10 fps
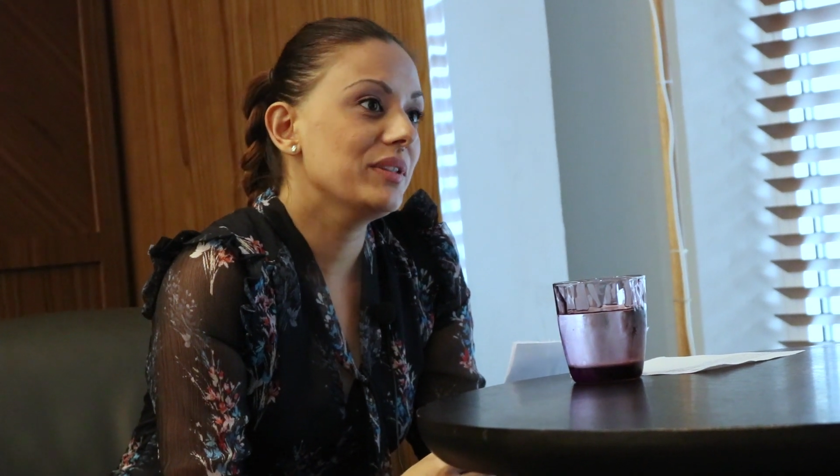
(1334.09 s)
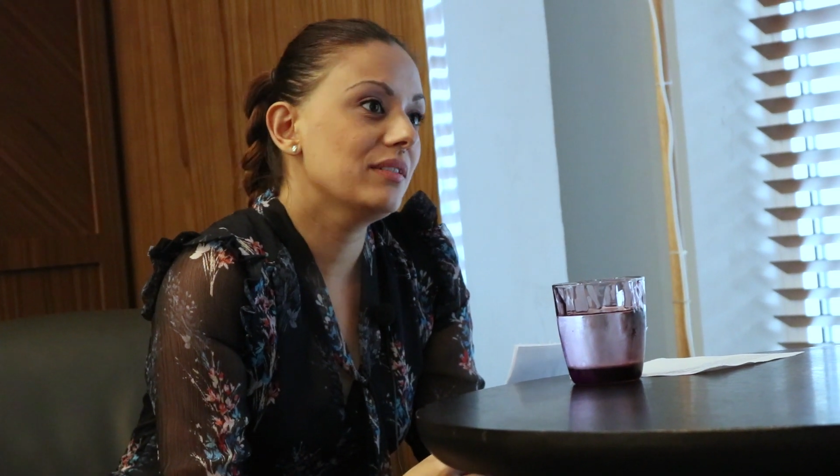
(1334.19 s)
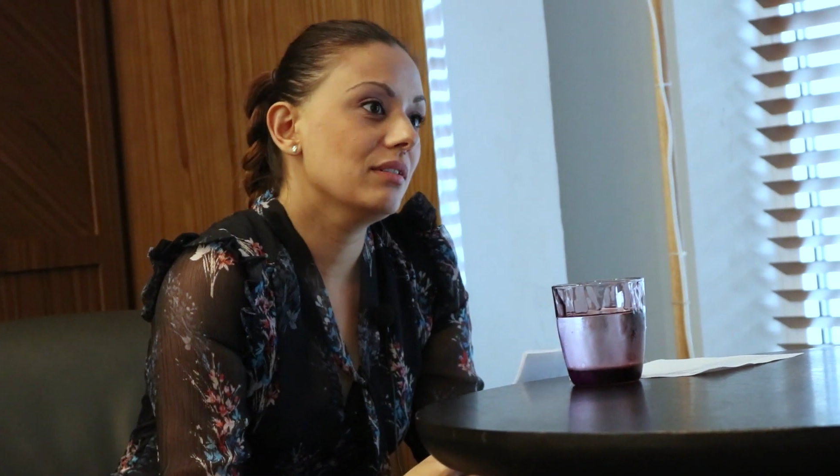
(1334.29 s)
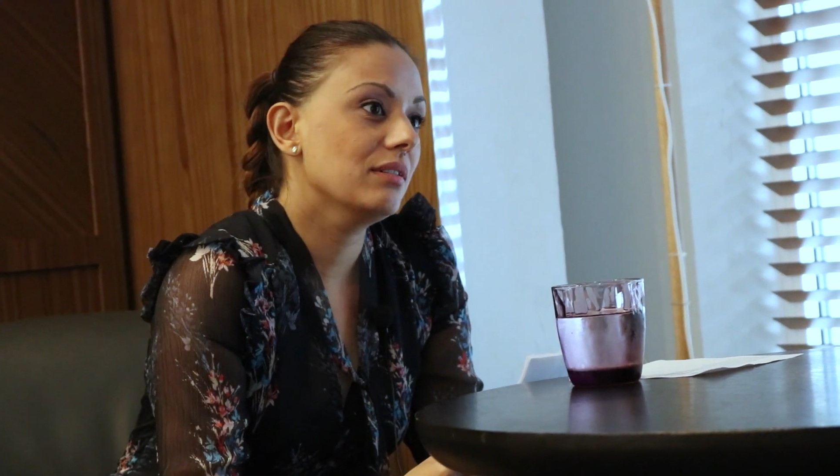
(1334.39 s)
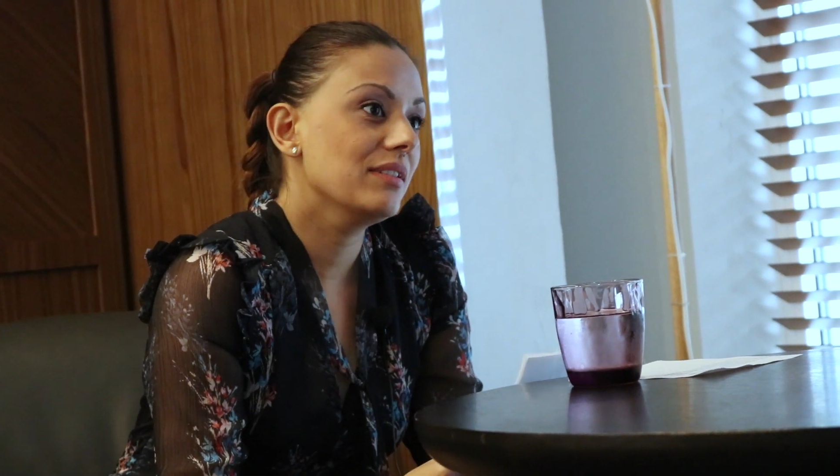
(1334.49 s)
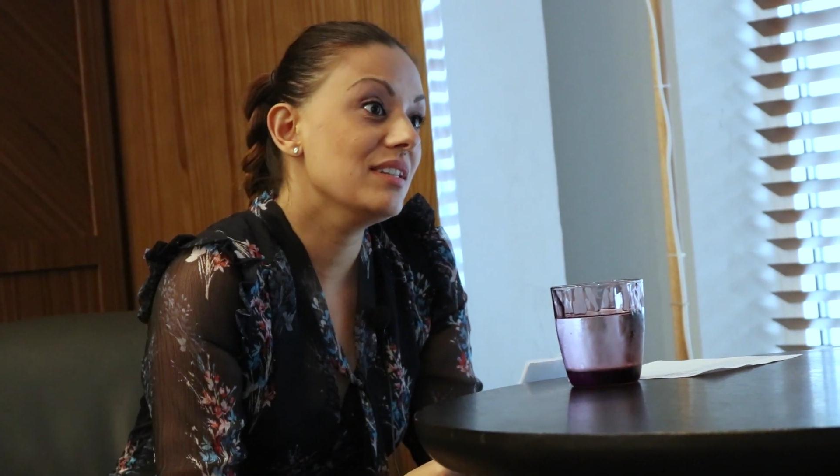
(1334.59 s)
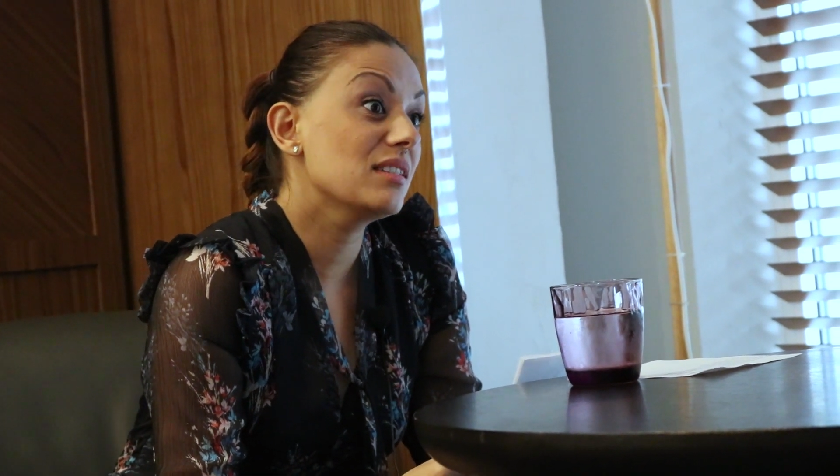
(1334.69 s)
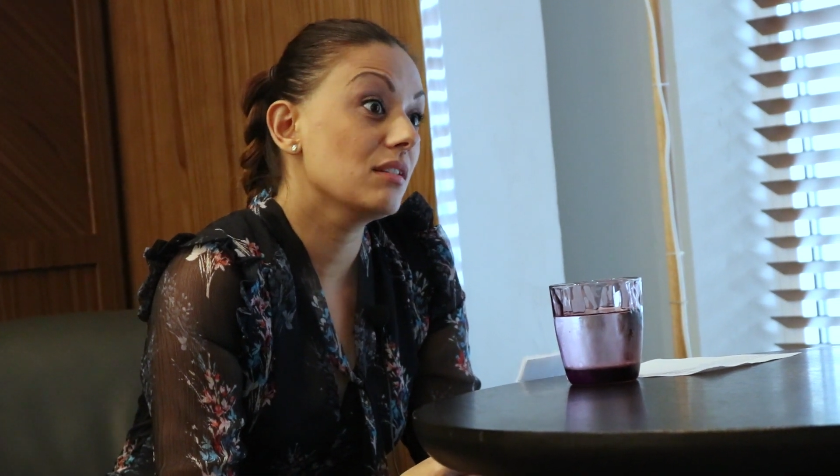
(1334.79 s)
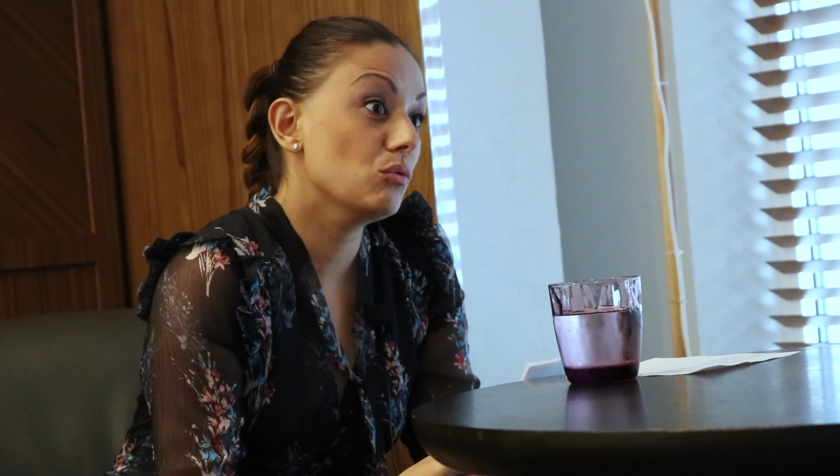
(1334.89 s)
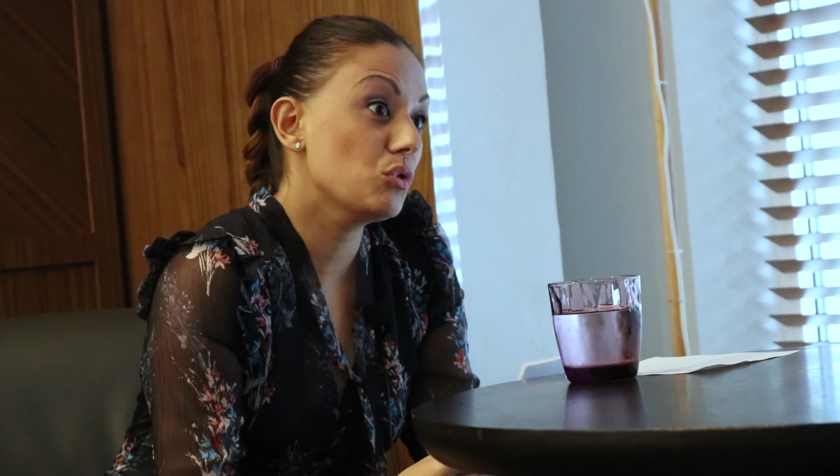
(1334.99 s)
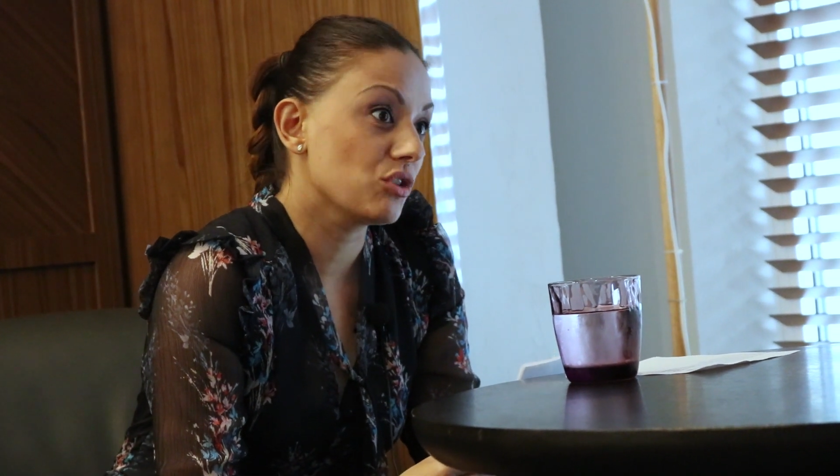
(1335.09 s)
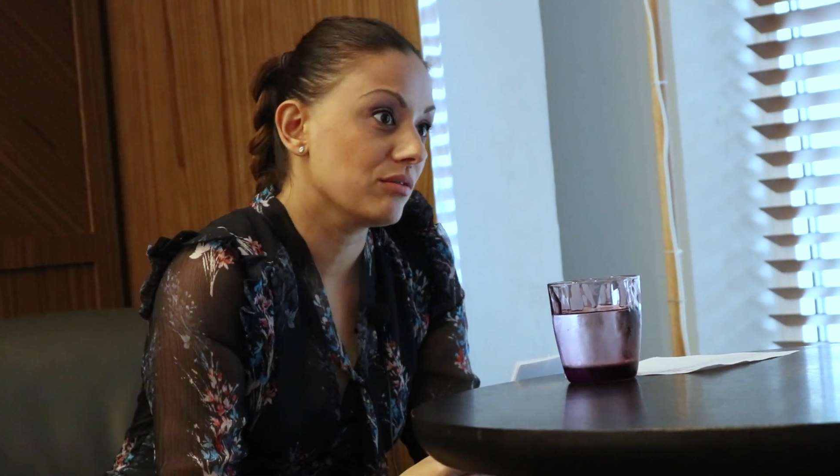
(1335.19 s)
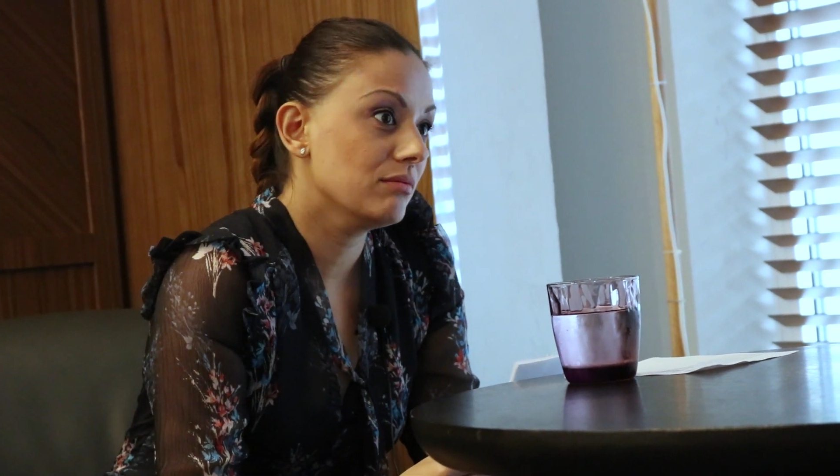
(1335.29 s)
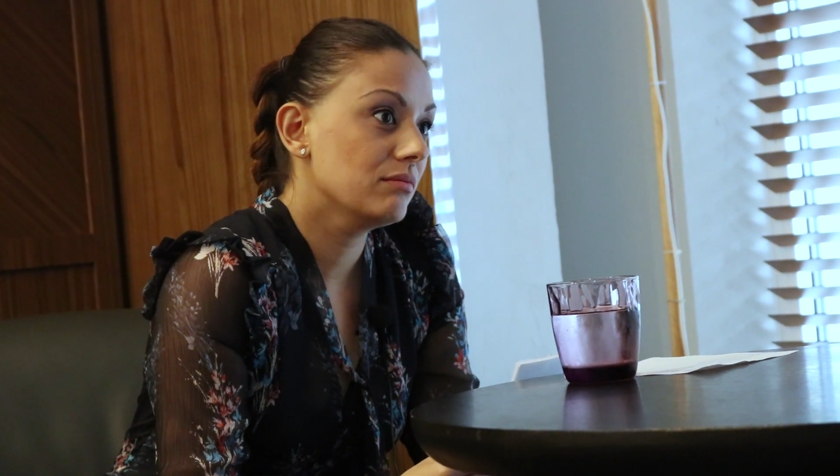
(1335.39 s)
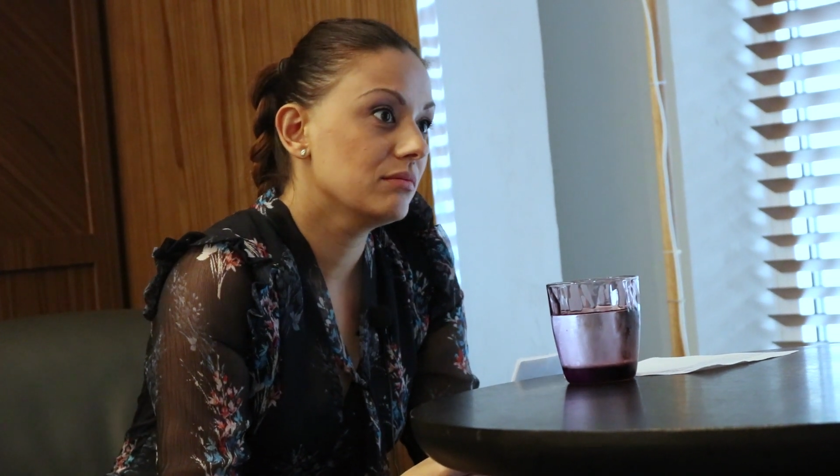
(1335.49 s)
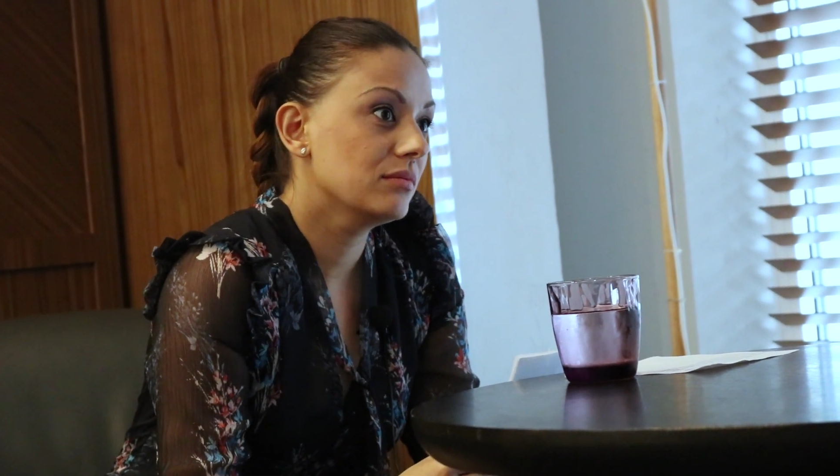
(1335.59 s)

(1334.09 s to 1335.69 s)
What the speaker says: with institution,